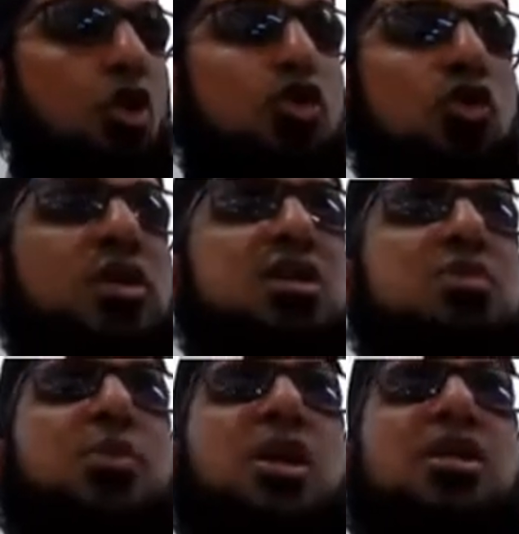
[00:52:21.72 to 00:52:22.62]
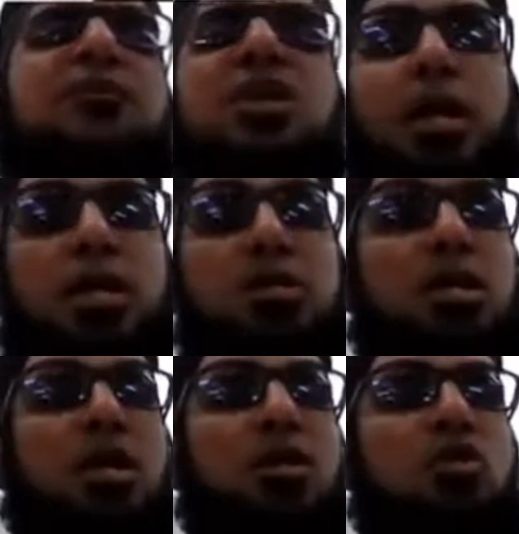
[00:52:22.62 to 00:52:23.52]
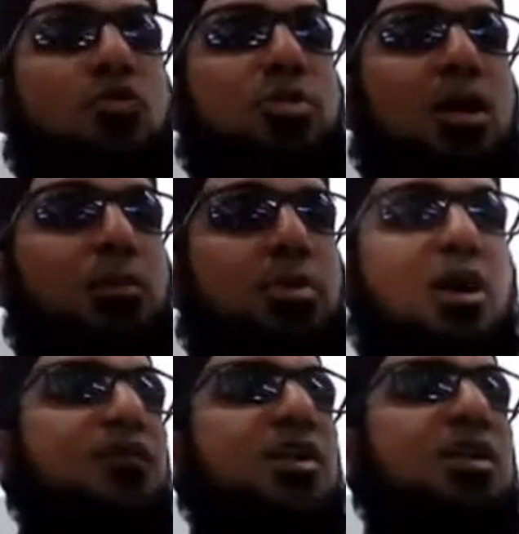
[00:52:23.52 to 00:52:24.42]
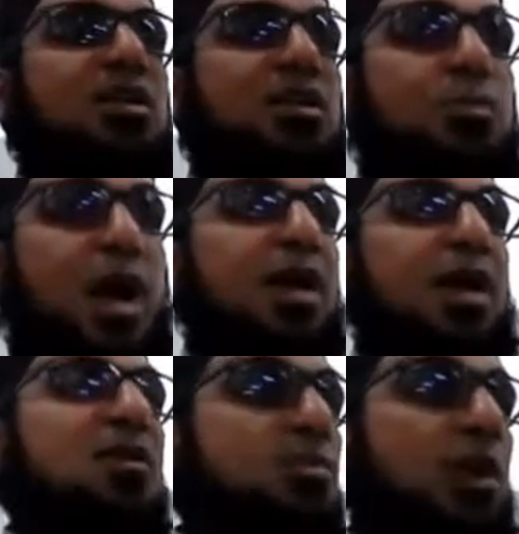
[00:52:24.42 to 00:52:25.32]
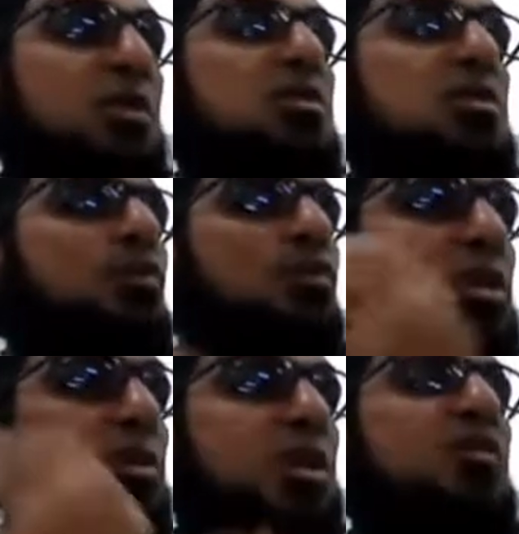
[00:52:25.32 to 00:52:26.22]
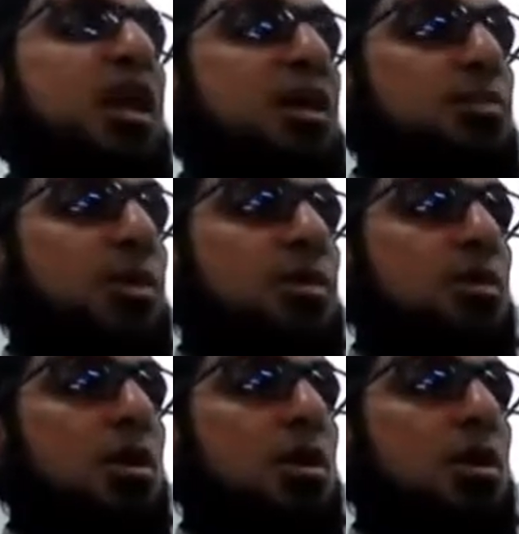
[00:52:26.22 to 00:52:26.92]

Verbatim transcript: you don't expect them the next day to be a perfectly pious practicing Muslim in every aspect.